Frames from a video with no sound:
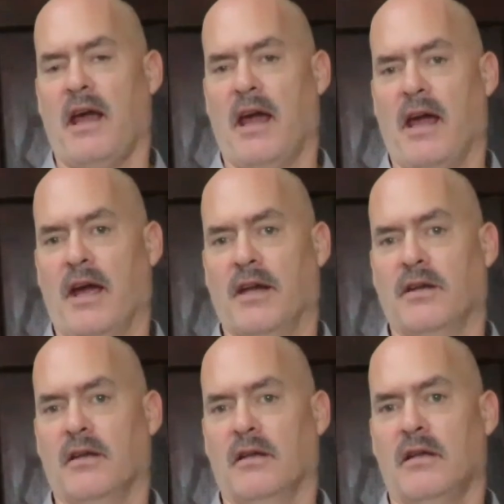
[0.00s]

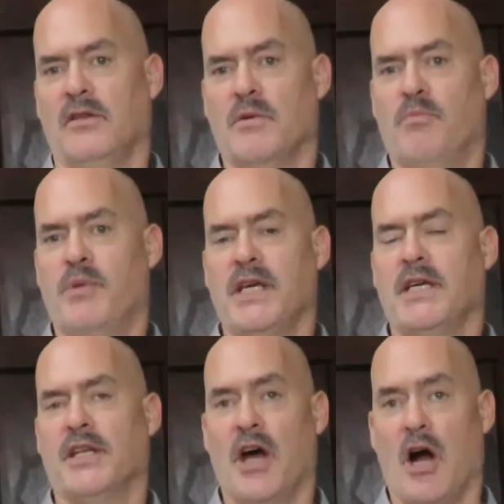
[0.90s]
and the
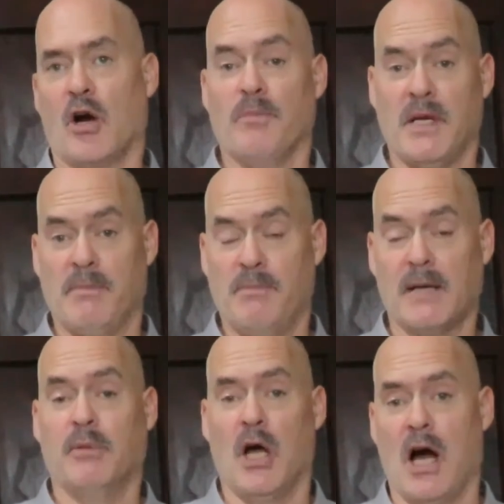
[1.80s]
B and the RB
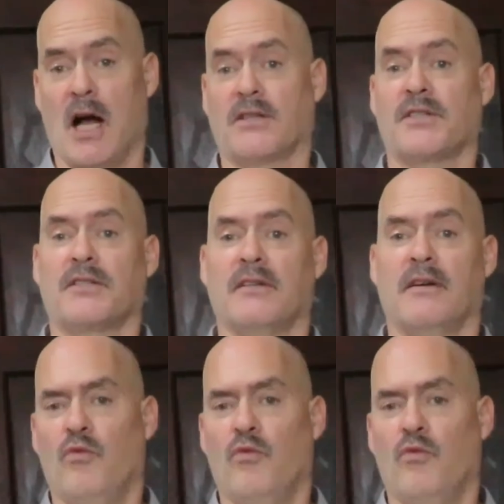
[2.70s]
big blocks,